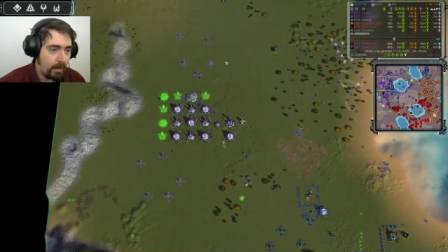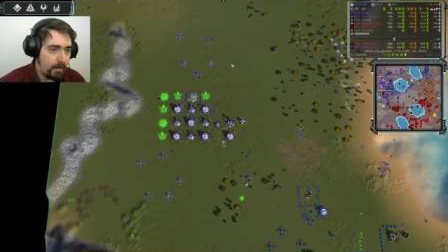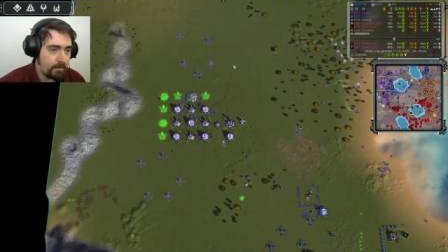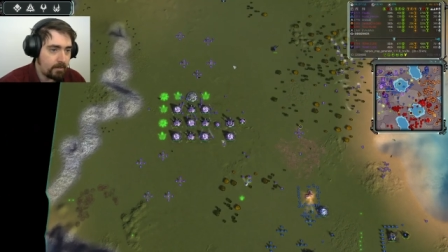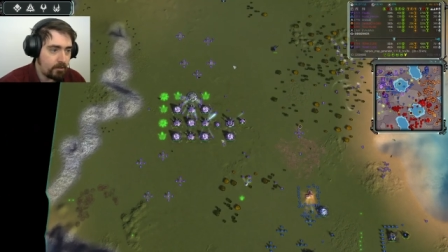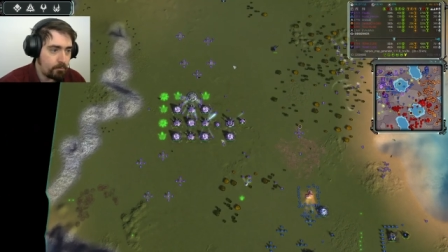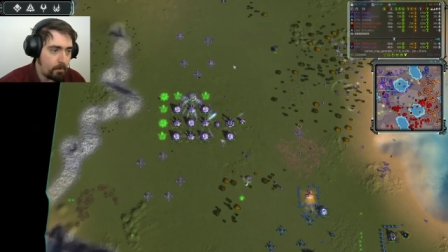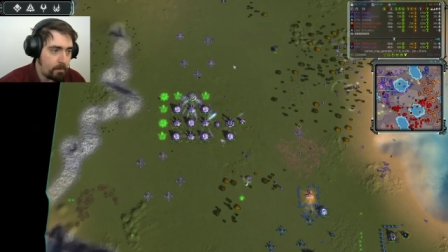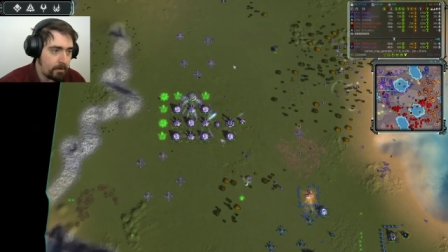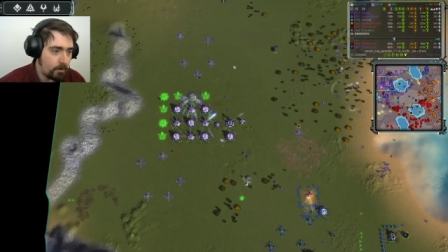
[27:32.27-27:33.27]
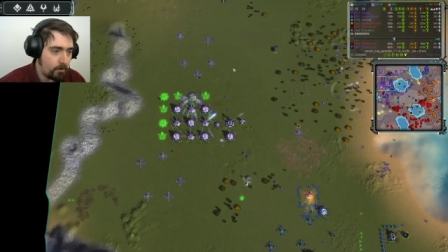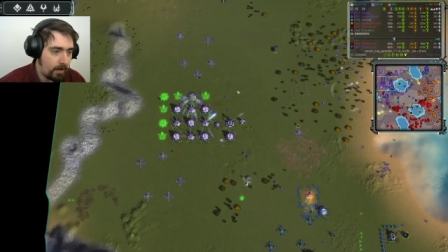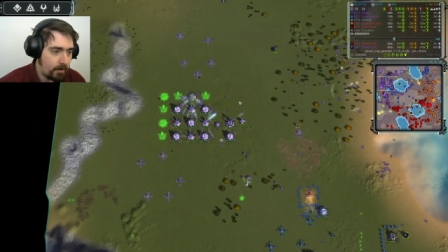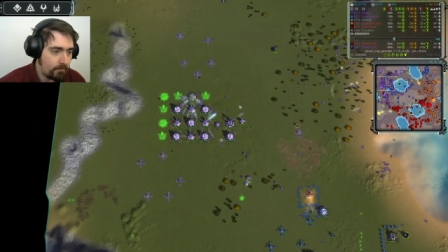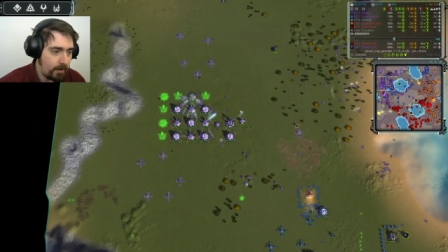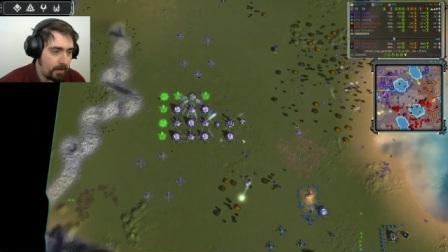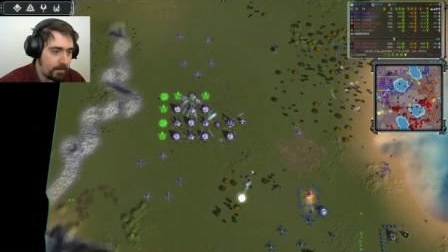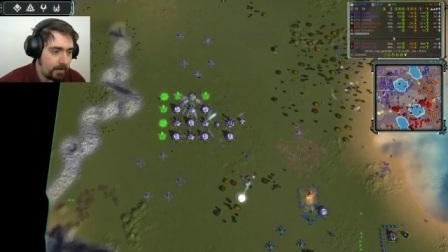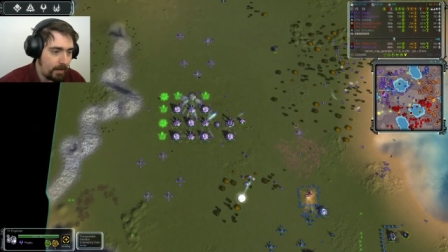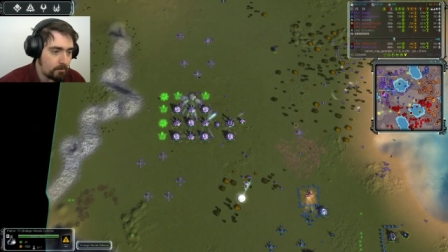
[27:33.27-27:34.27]
And does Pepitto have
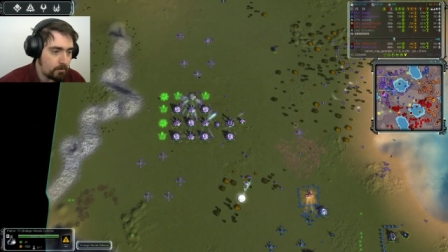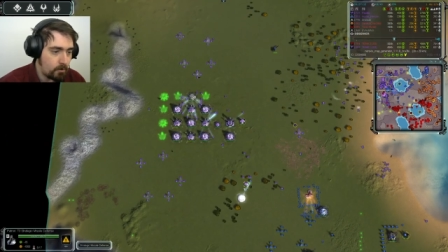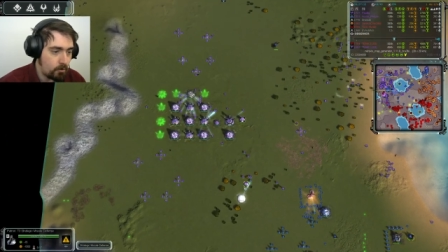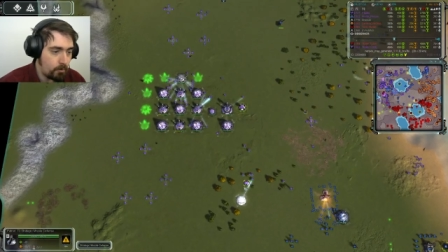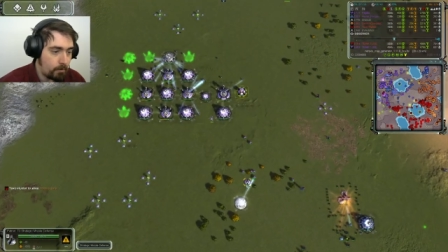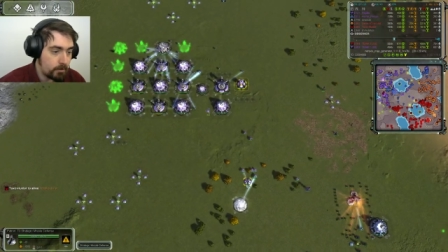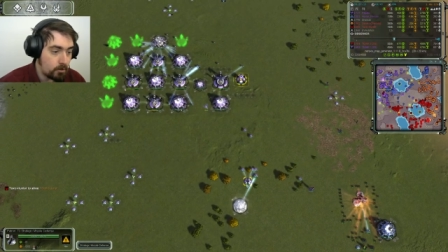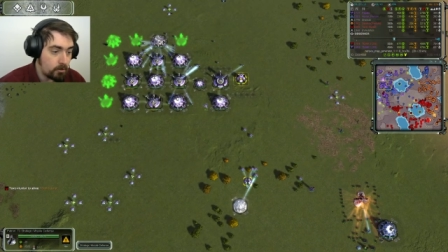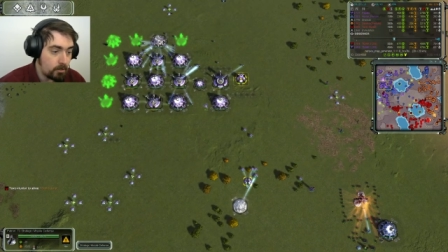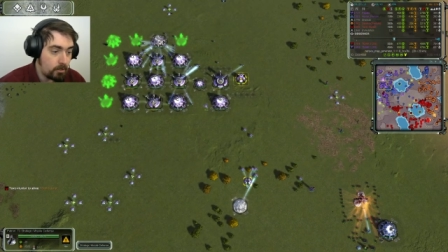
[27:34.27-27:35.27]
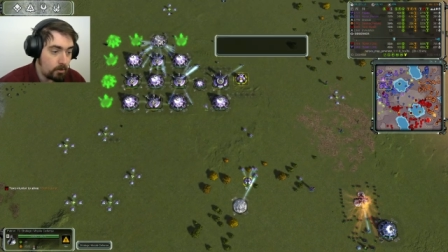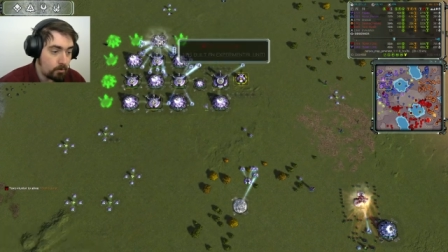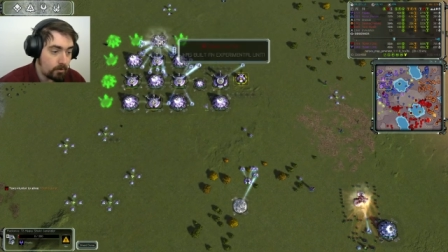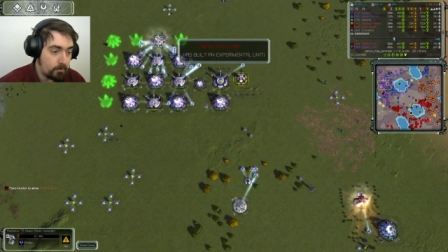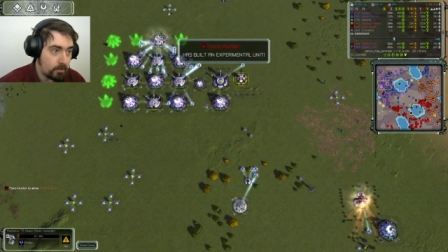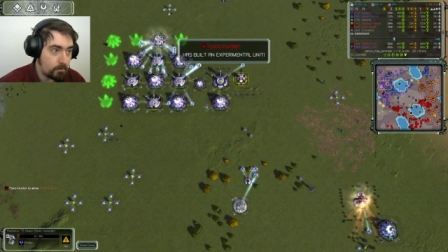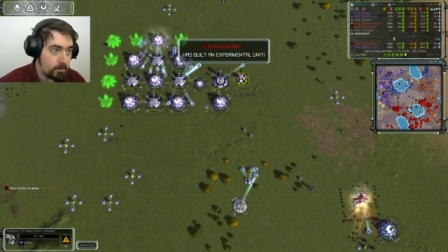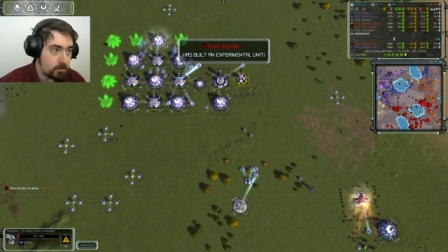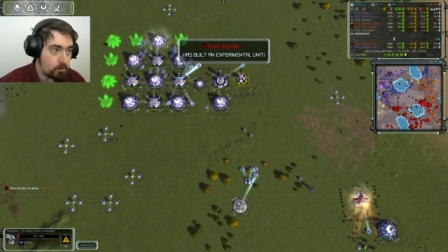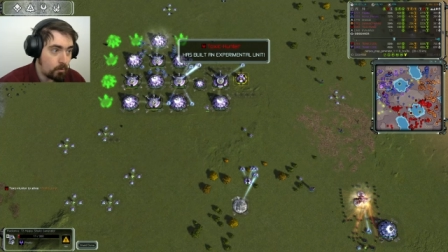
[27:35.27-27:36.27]
any experts on the way? Well, he's got a nuke defense,
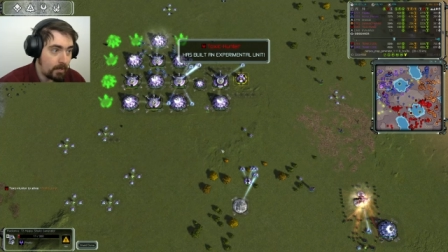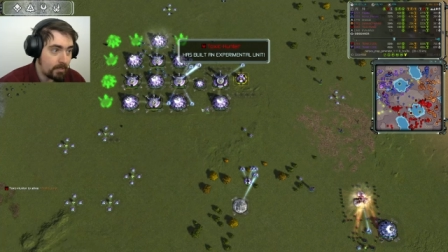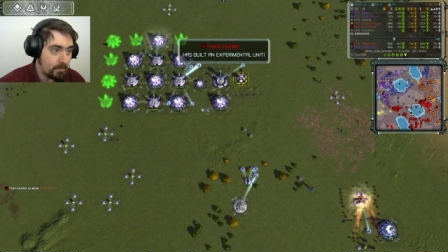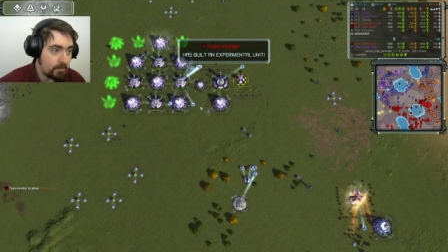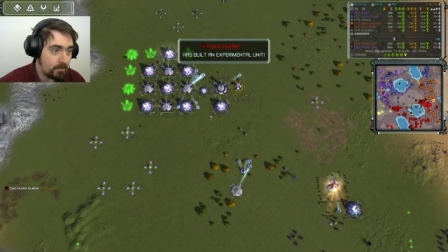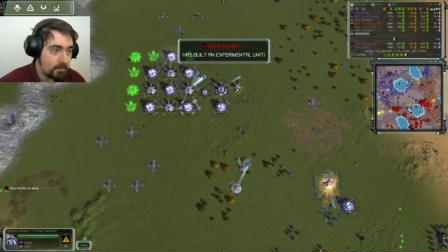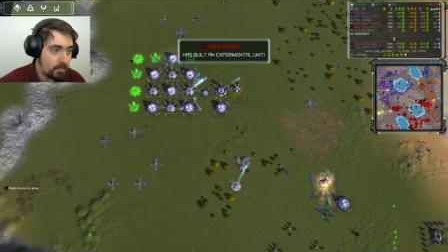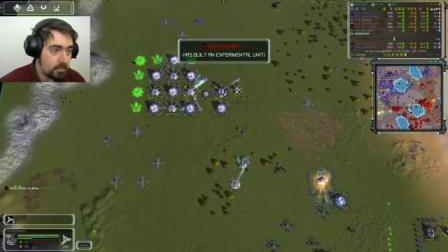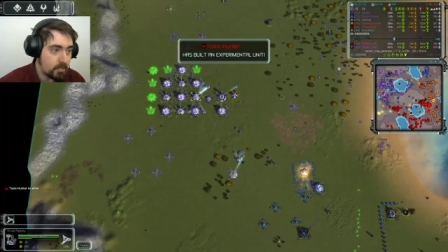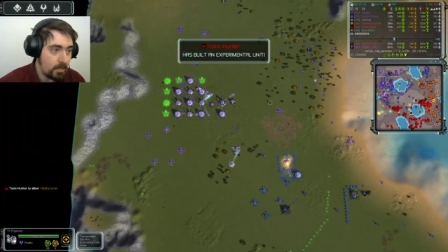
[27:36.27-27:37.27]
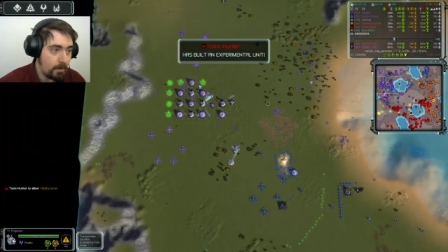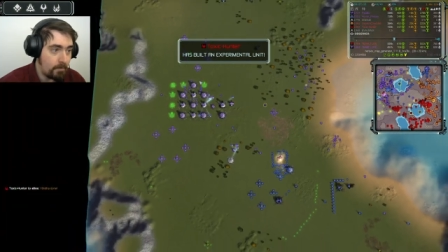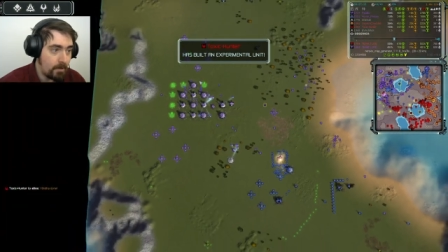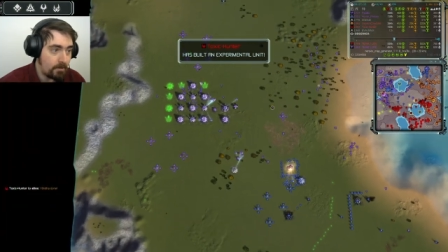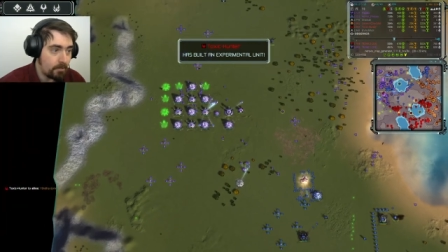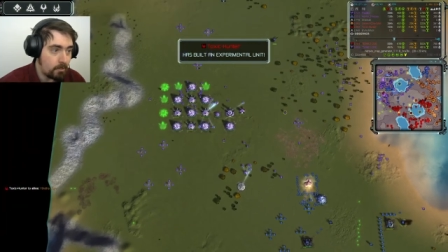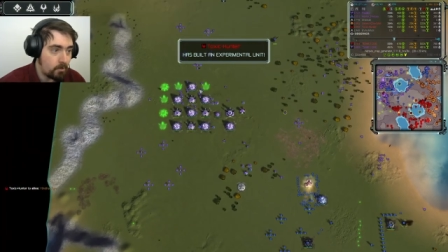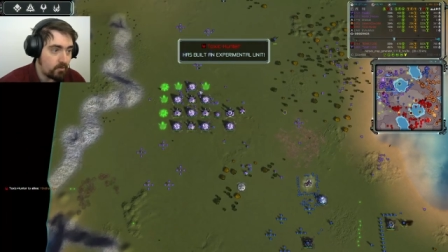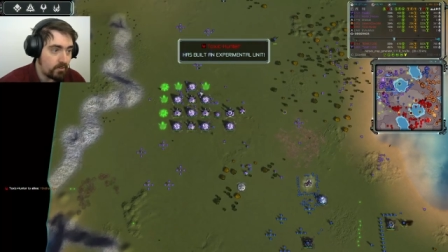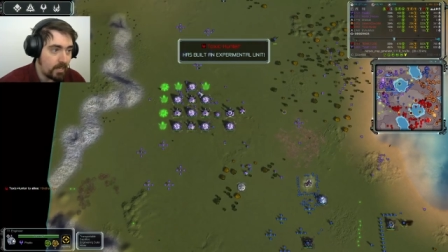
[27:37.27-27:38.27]
which is wise at this stage of the game. There's a
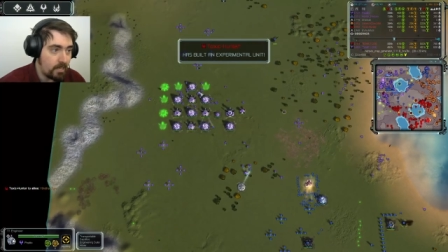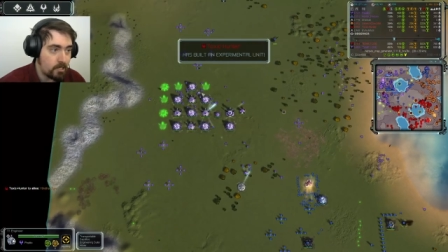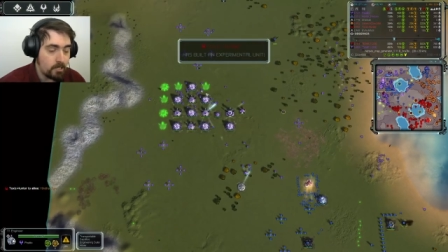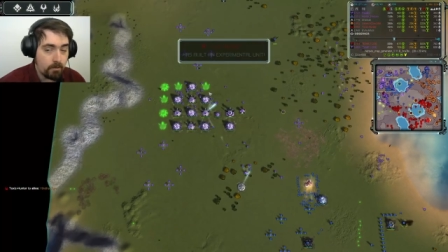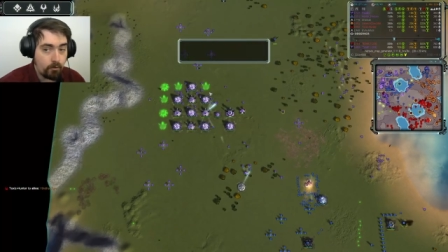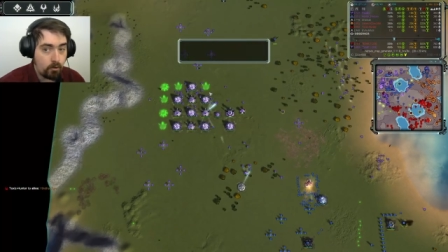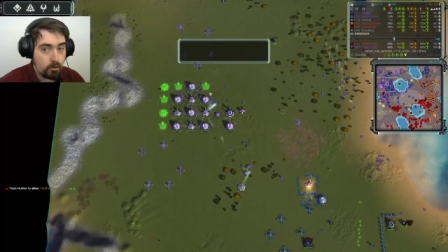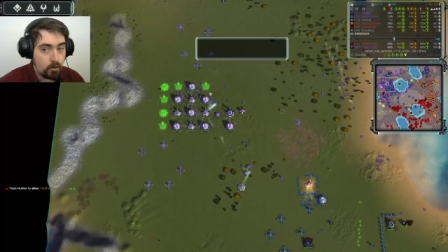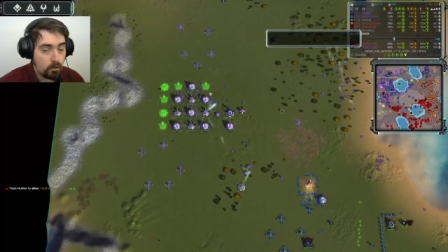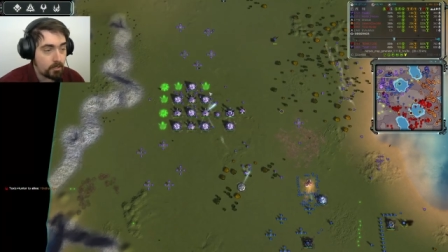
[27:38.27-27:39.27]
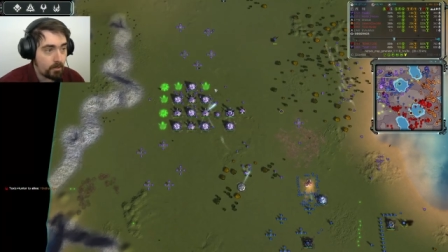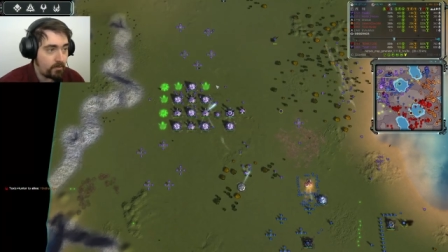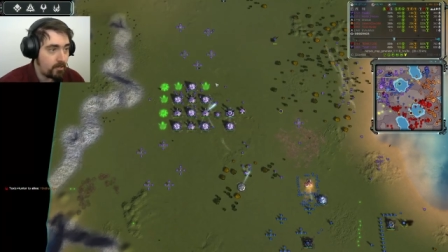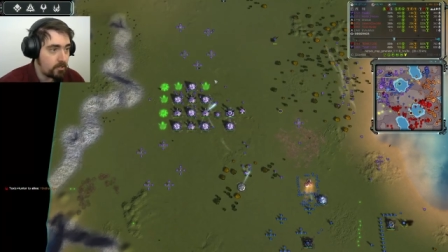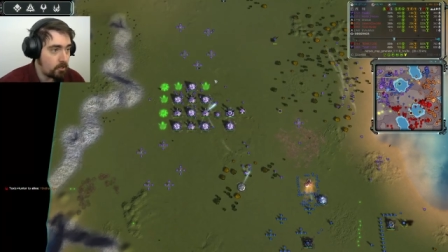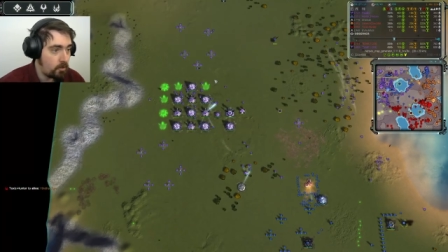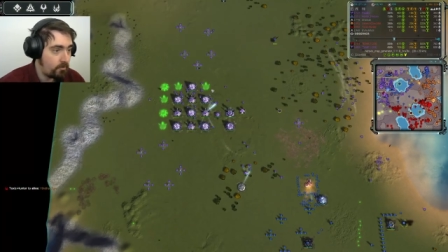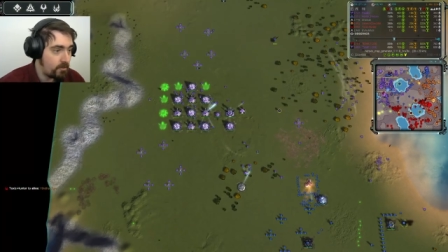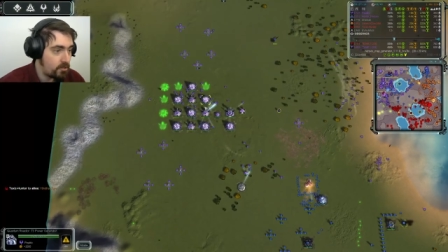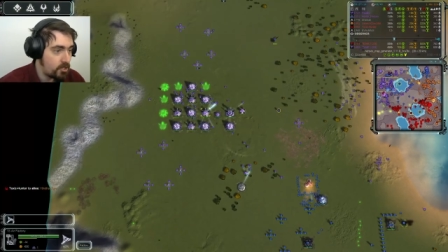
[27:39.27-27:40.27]
notification for Toxic finishing
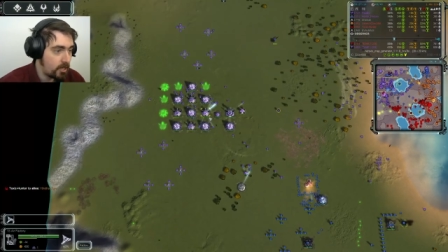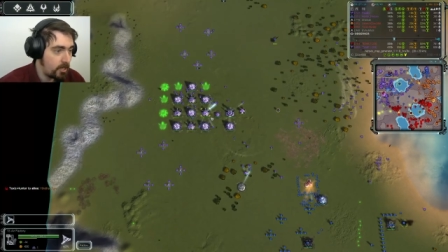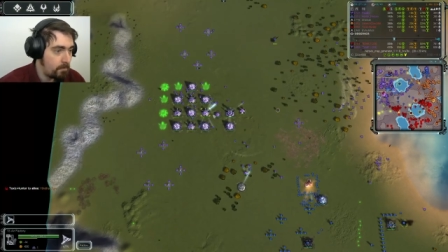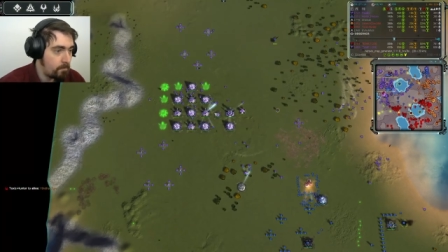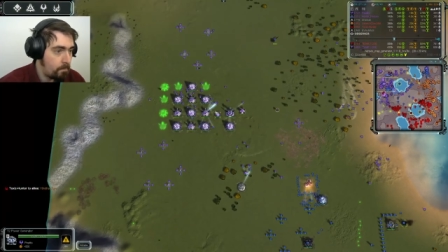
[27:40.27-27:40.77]
off his chicken.